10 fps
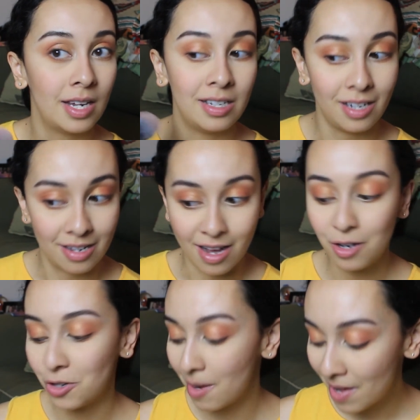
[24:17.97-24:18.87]
It did
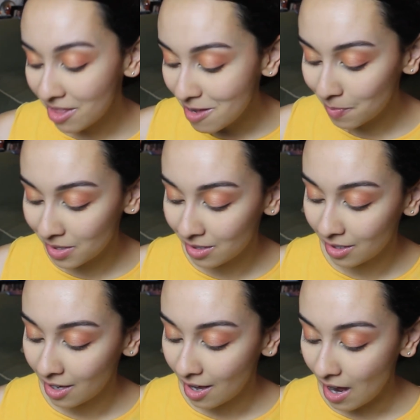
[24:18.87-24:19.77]
not dry my lips.
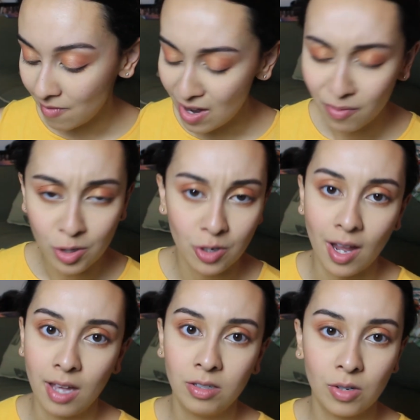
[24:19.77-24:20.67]
I've never
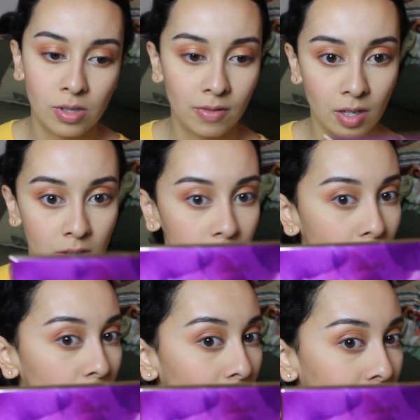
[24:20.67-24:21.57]
tried Dose of Colors,
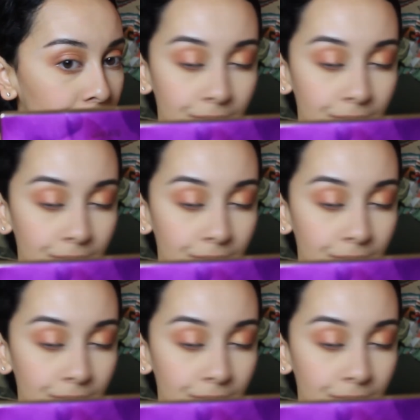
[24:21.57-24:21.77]
by the way,